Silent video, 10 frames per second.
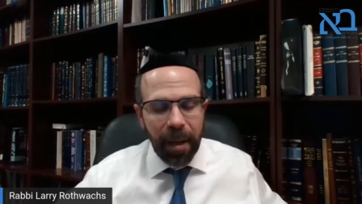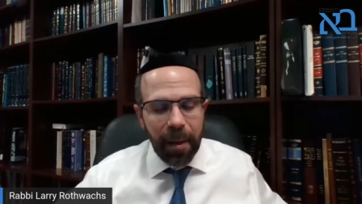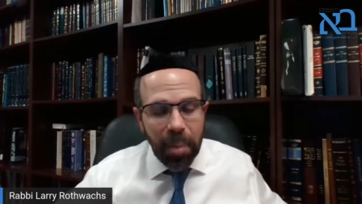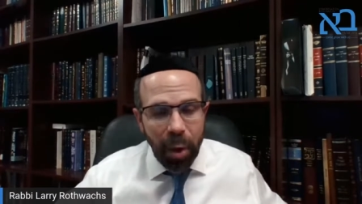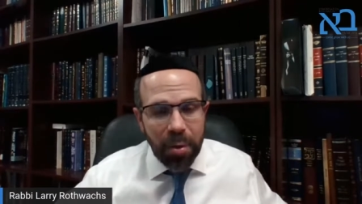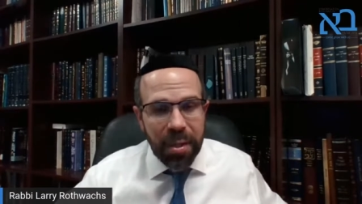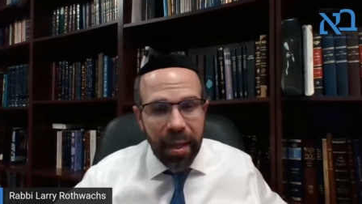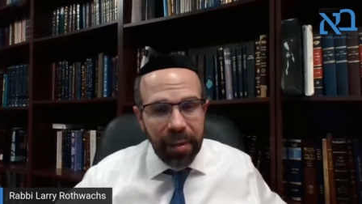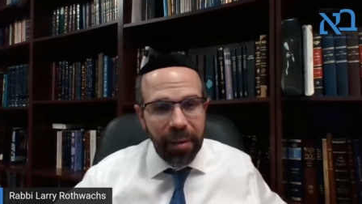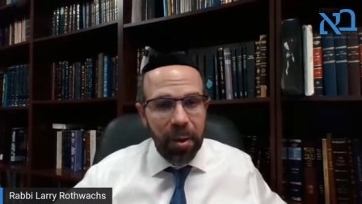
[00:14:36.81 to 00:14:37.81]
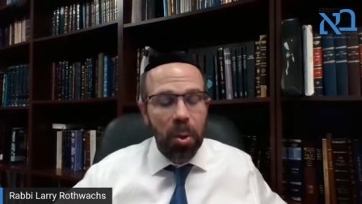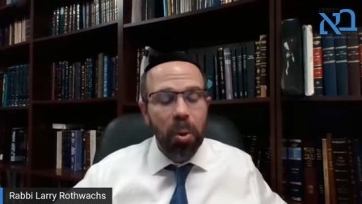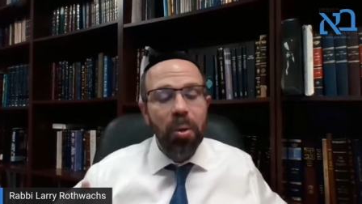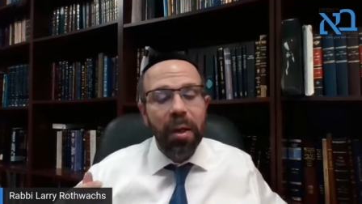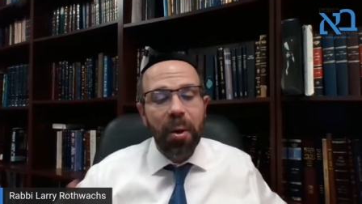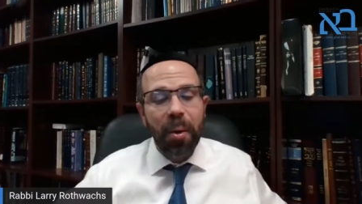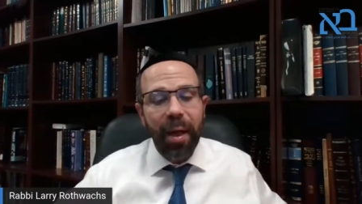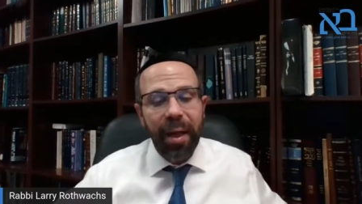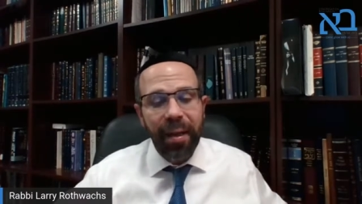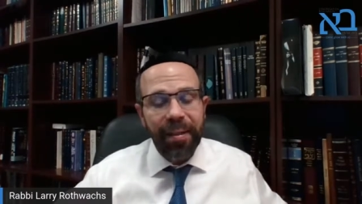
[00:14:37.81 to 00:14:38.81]
A posek who can go
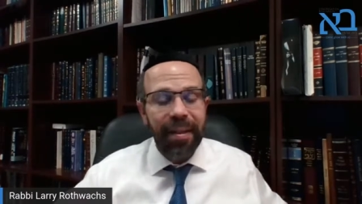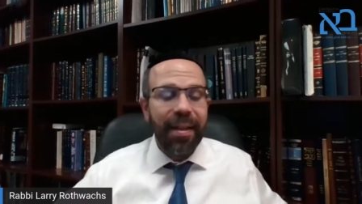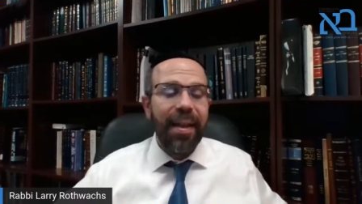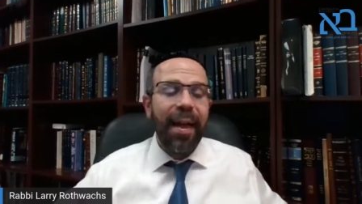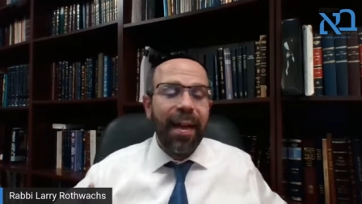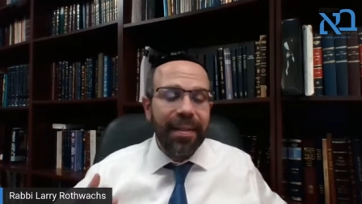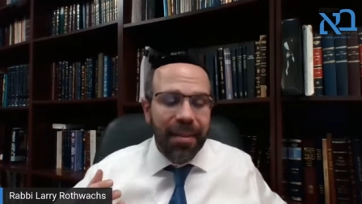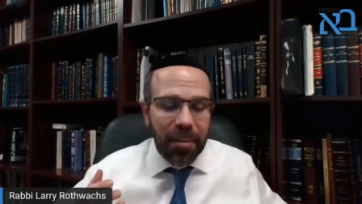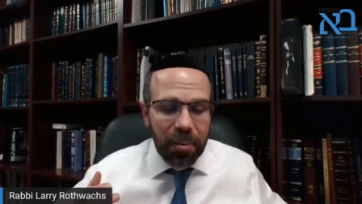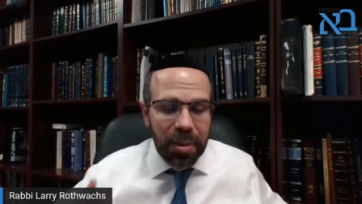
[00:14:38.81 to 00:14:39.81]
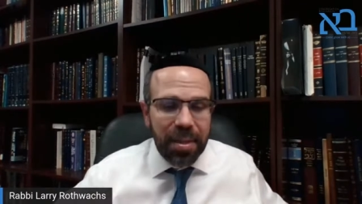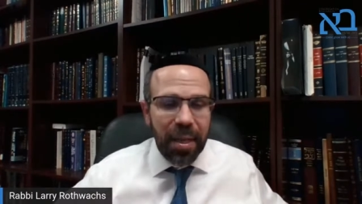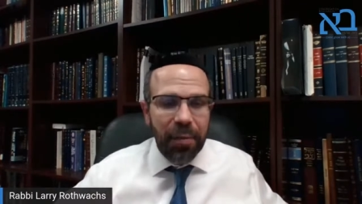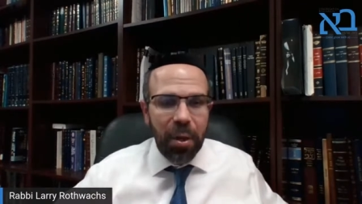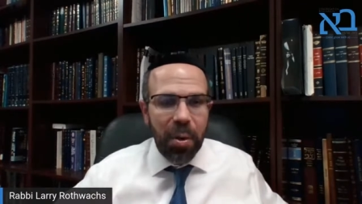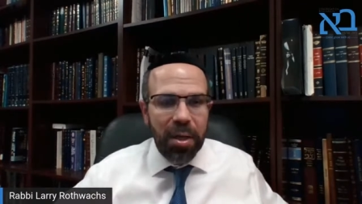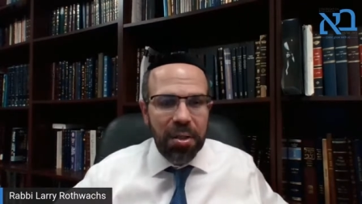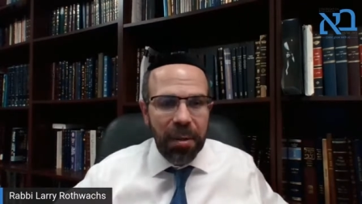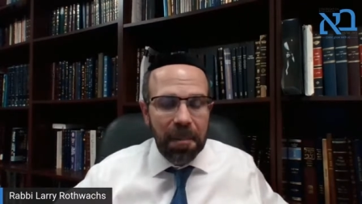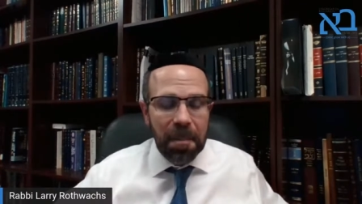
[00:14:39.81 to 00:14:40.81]
ahead and can receive a
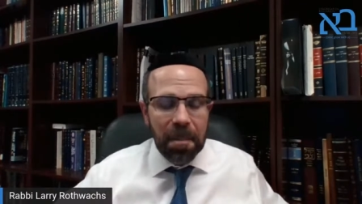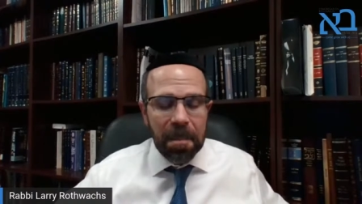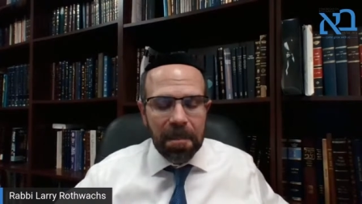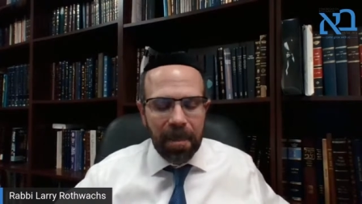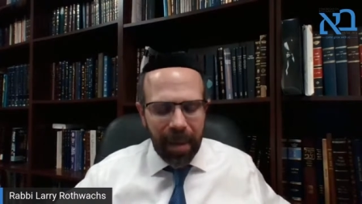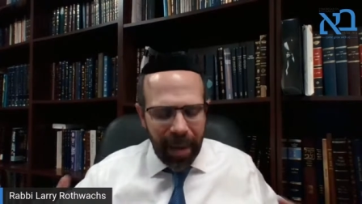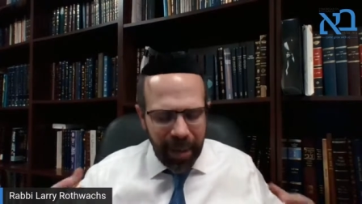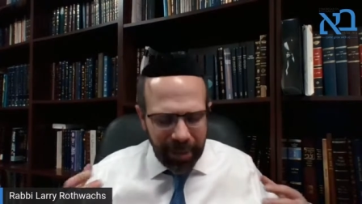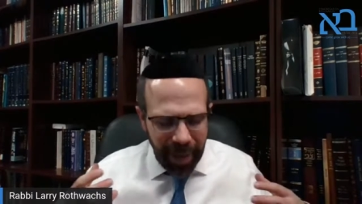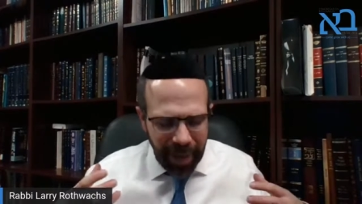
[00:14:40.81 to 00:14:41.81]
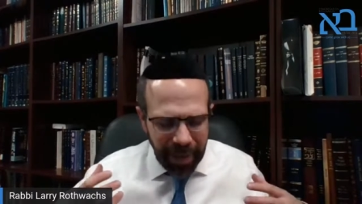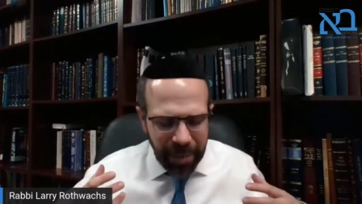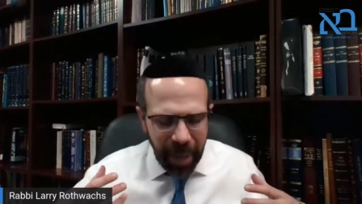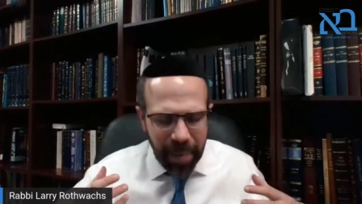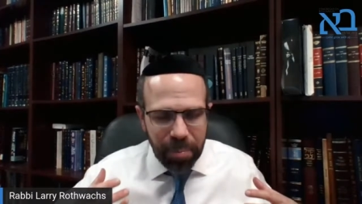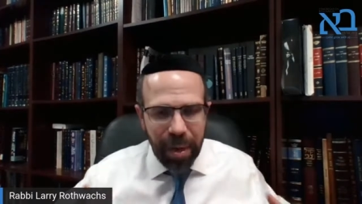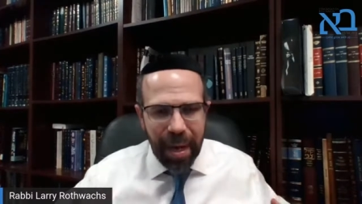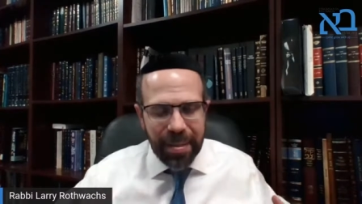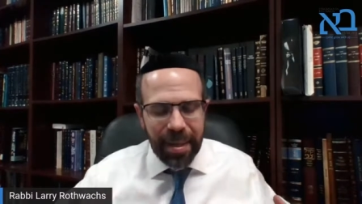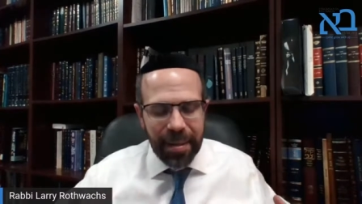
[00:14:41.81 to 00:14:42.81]
question and
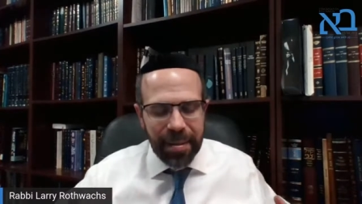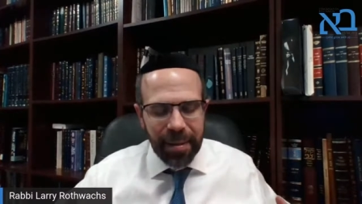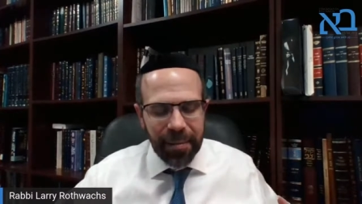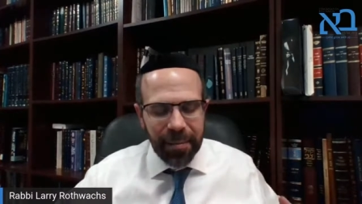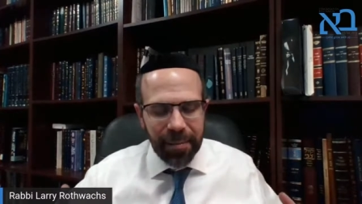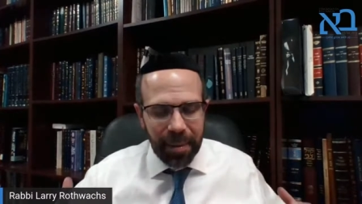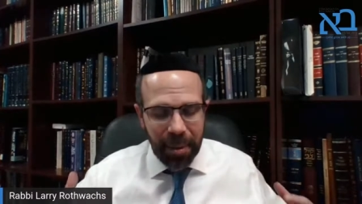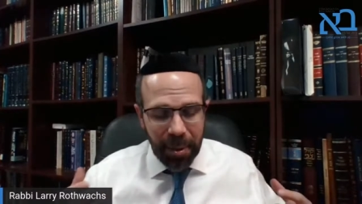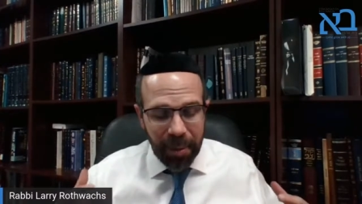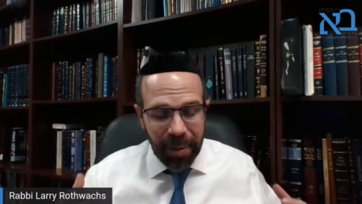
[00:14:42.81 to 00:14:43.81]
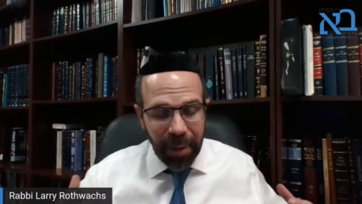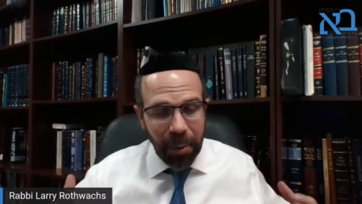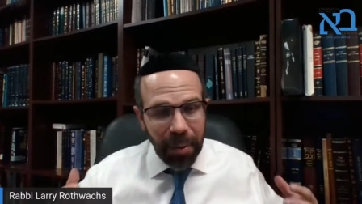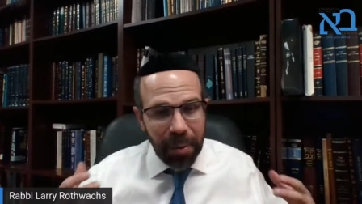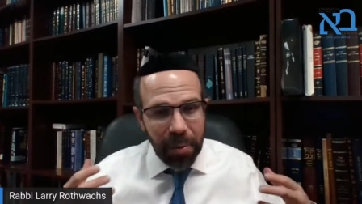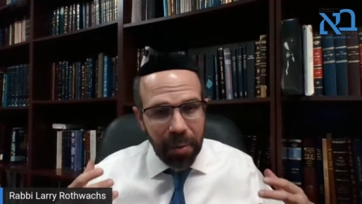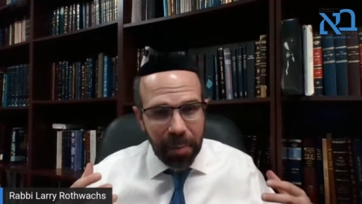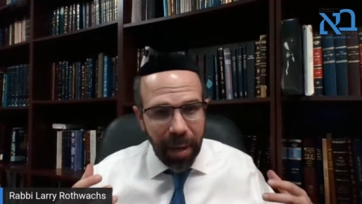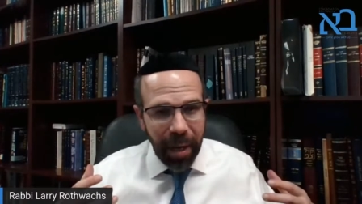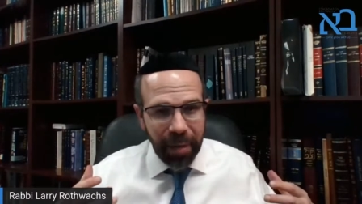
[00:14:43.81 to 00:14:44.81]
process it, not only through their
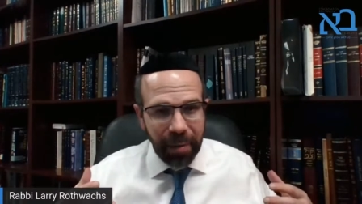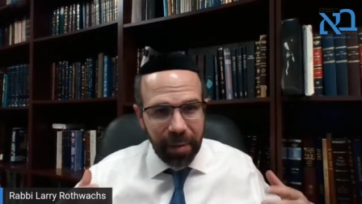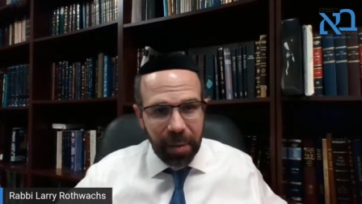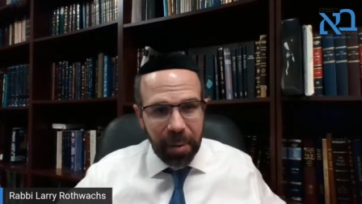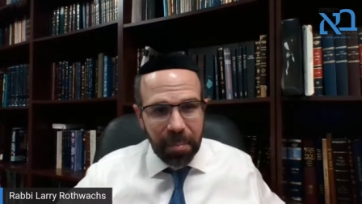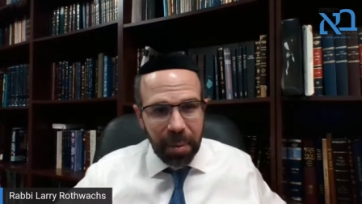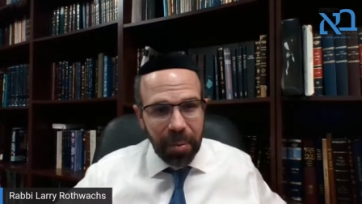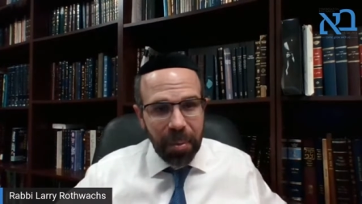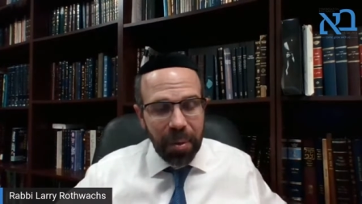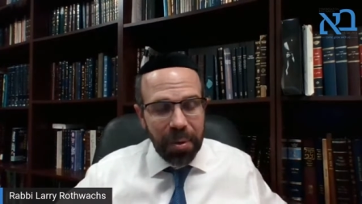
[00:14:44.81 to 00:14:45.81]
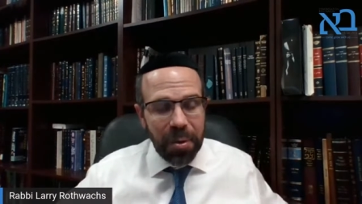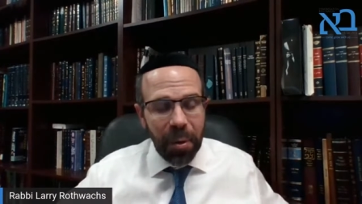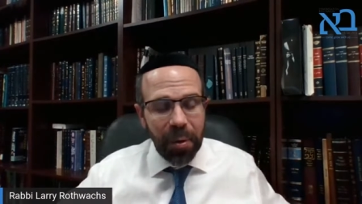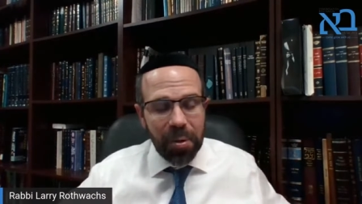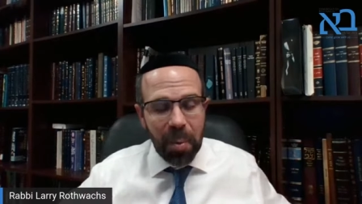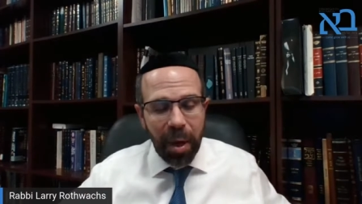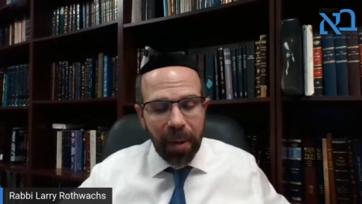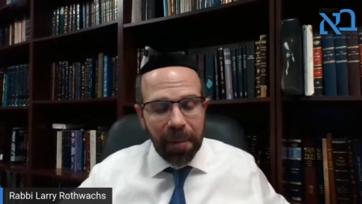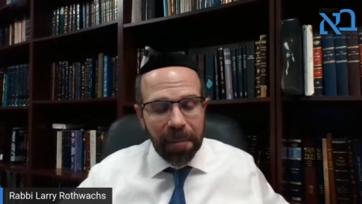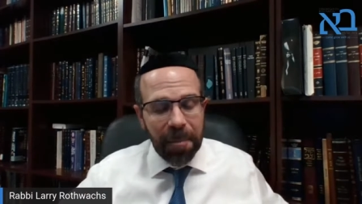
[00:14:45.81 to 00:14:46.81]
mind, but through their soul as
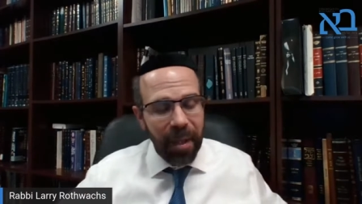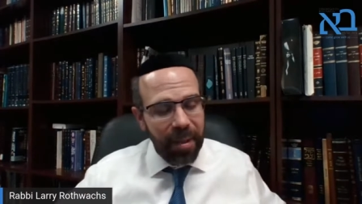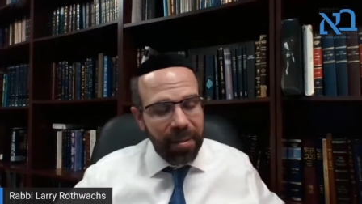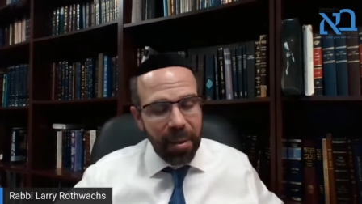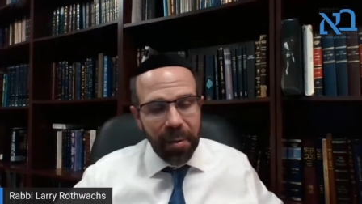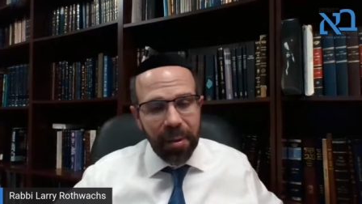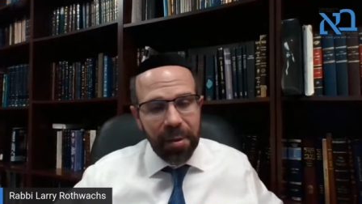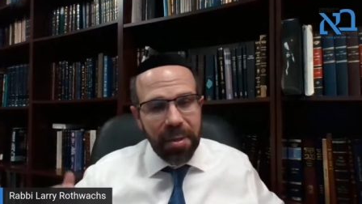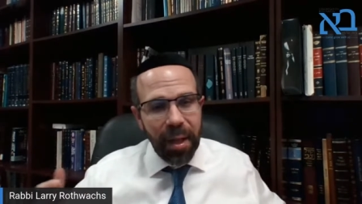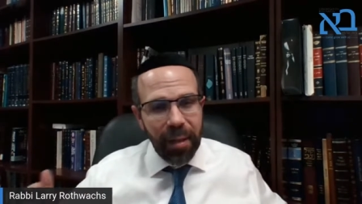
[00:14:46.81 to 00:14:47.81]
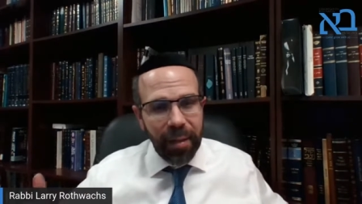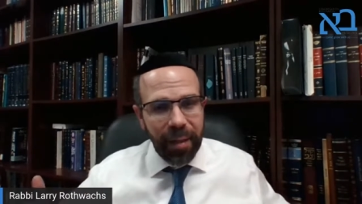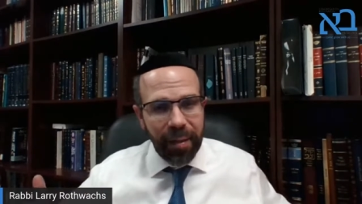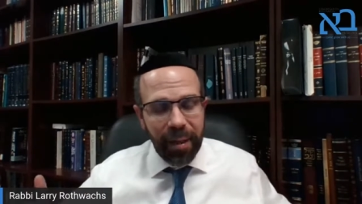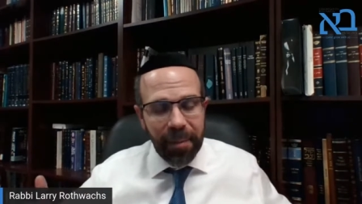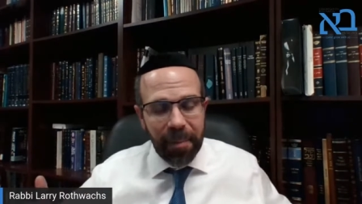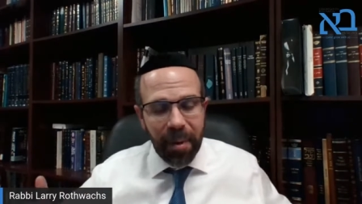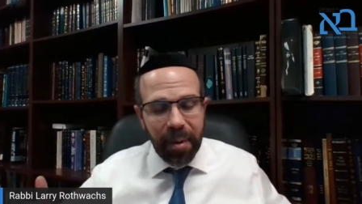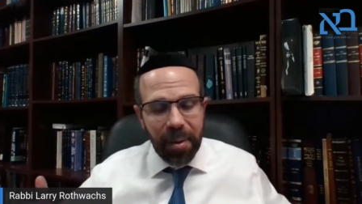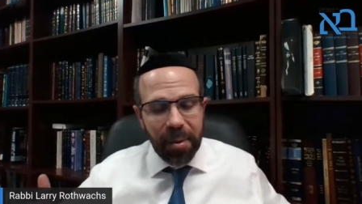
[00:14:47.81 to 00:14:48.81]
well. So there's nothing like that.
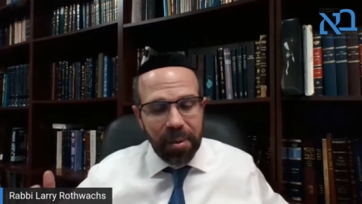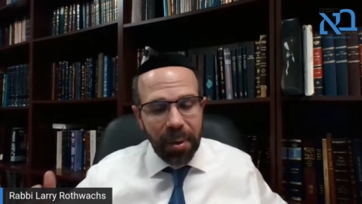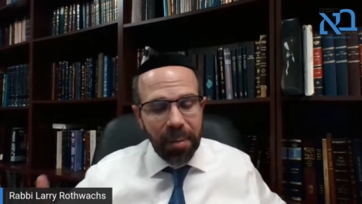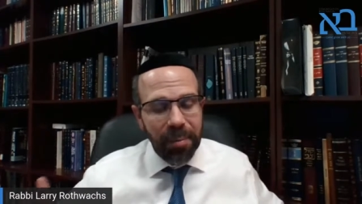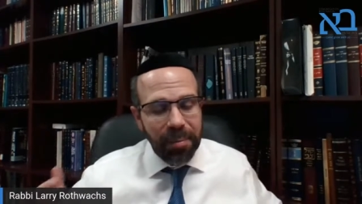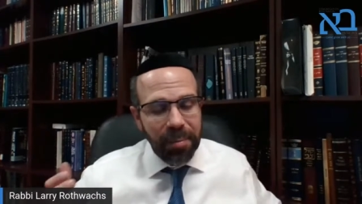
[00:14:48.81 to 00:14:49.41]
So